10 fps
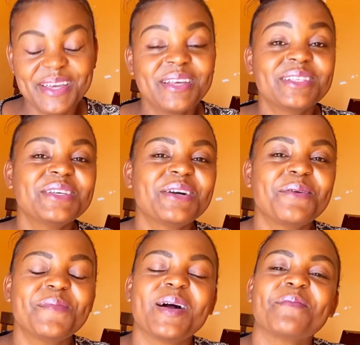So
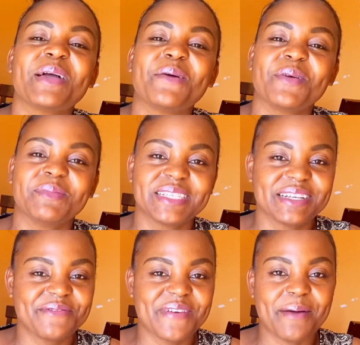come on, my
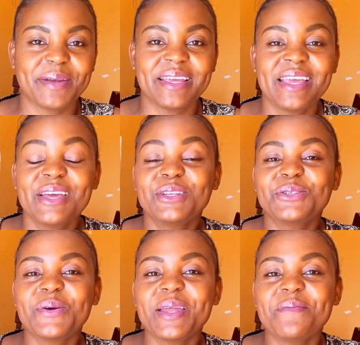whimsical family,
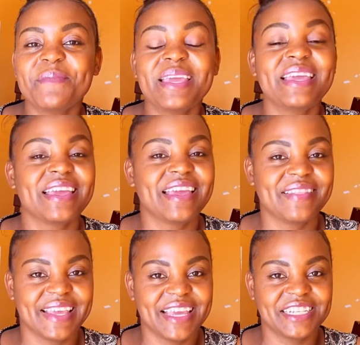join me
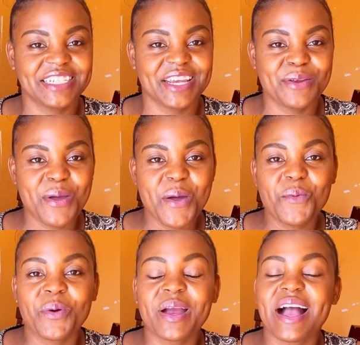in the kitchen
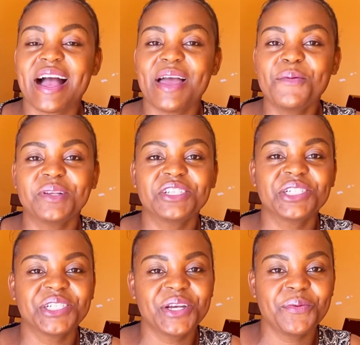where I will
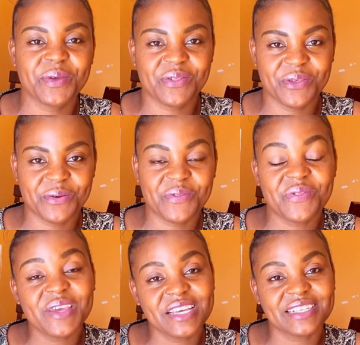share with you
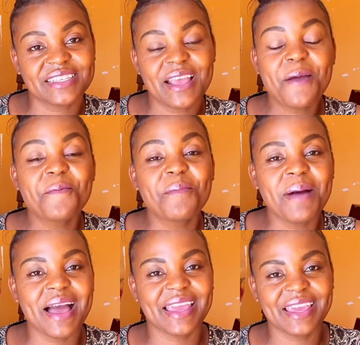
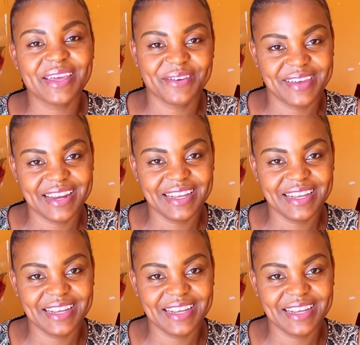my cooking